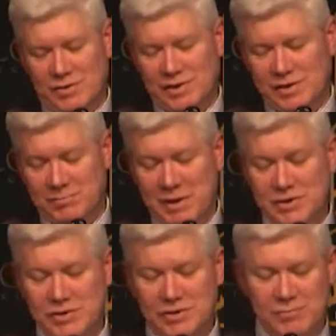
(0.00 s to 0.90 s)
or the
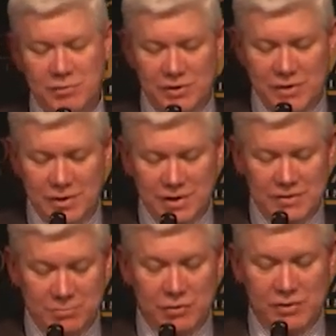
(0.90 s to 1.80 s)
expansion of broader
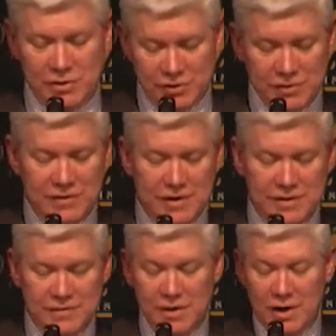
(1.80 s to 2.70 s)
into broader
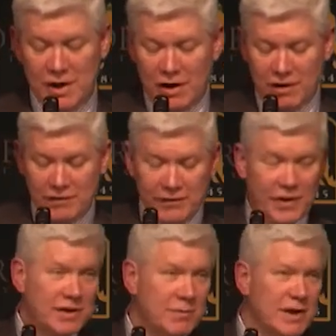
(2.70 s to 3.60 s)
contexts of the
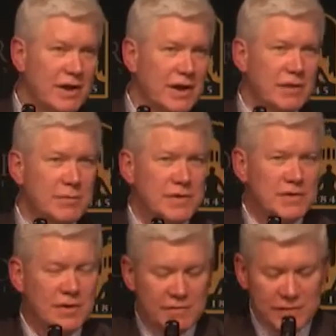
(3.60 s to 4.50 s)
fundamental
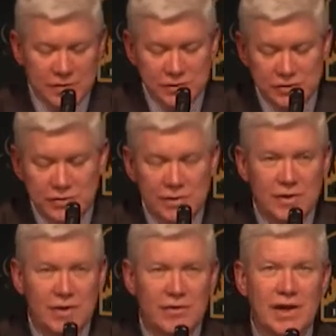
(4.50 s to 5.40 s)
elements of evolutionary
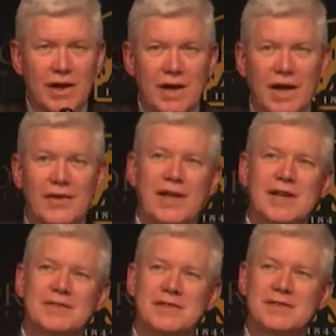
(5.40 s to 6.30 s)
theory. And
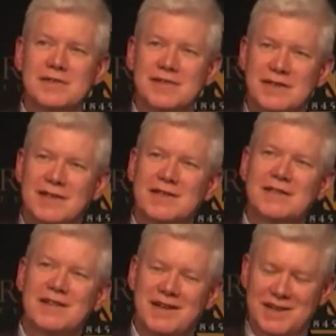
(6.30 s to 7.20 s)
that, as I said, that
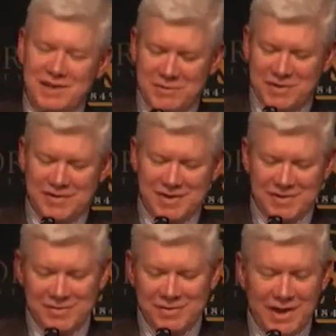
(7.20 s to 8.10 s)
argument that
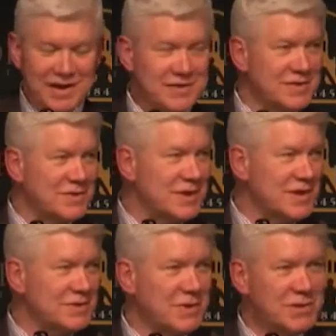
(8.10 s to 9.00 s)
says, you know, X is only
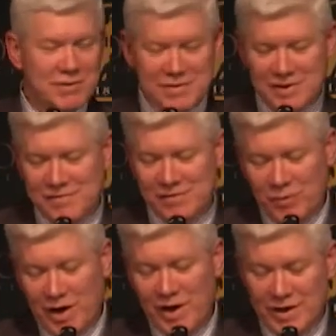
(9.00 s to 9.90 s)
explicable in terms of
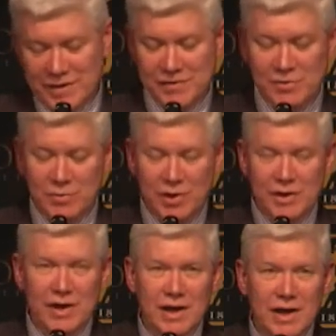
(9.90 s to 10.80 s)
Y and so
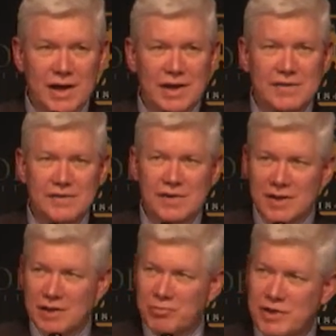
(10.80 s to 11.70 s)
on, is
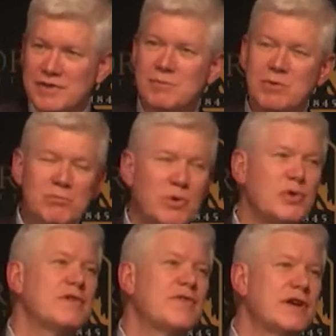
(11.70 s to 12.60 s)
the principal
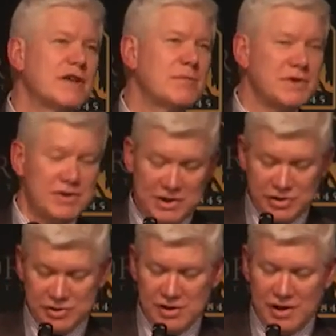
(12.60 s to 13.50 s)
mode of
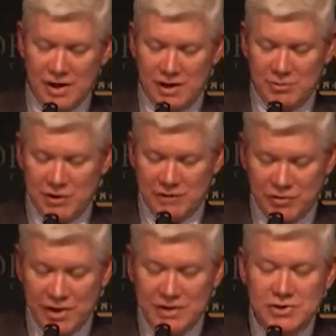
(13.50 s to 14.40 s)
argumentation. And what I've
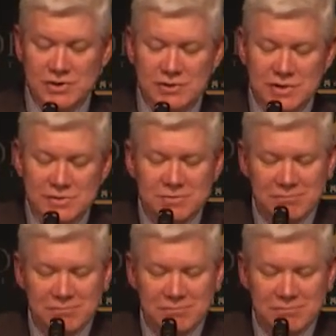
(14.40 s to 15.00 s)
tried to show just